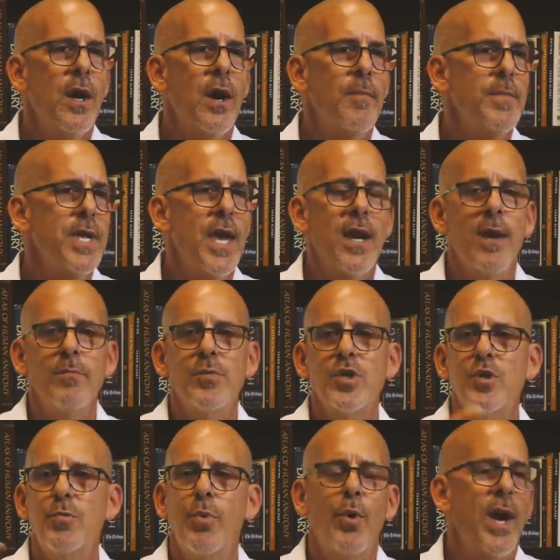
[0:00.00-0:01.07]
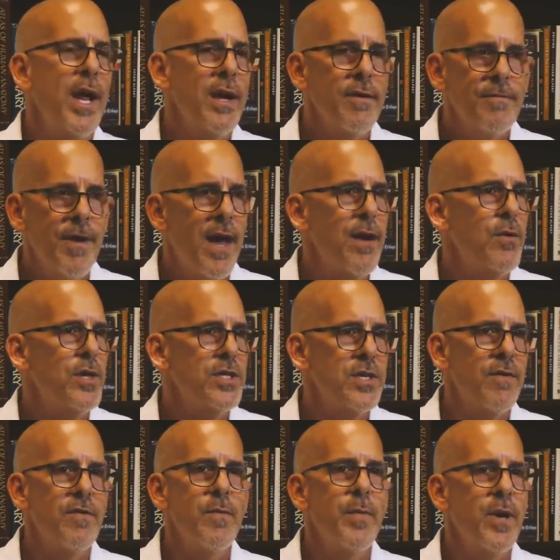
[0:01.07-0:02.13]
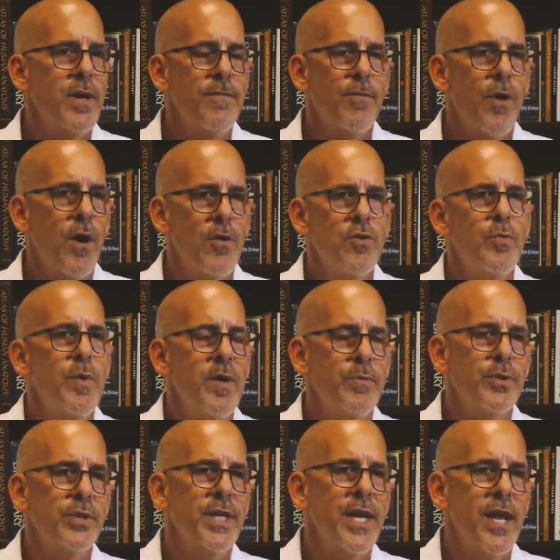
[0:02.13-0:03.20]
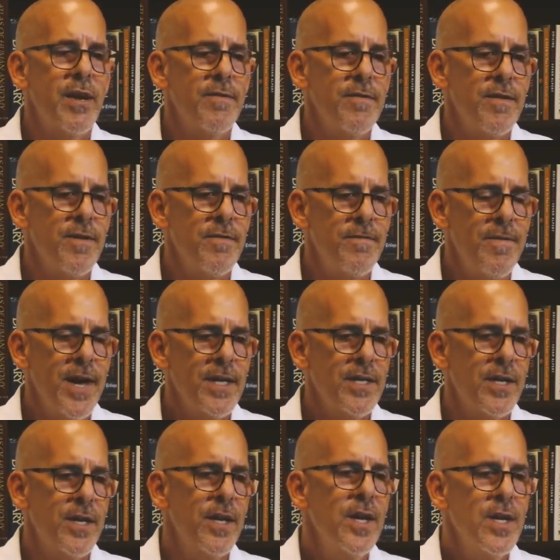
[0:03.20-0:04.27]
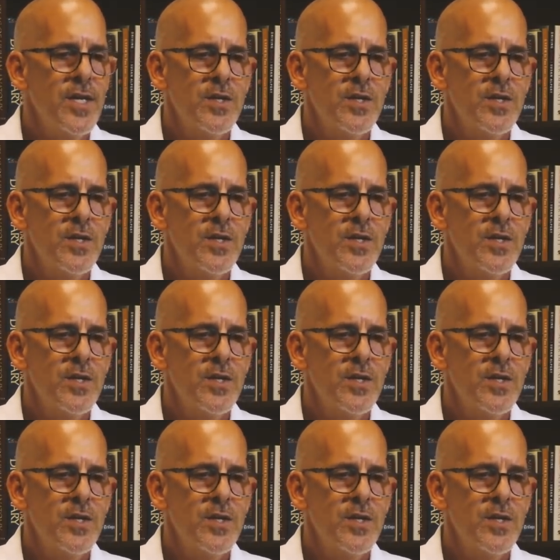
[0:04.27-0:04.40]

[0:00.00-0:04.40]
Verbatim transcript: um, yet I'm spraying virus everybody for other people to get in infected.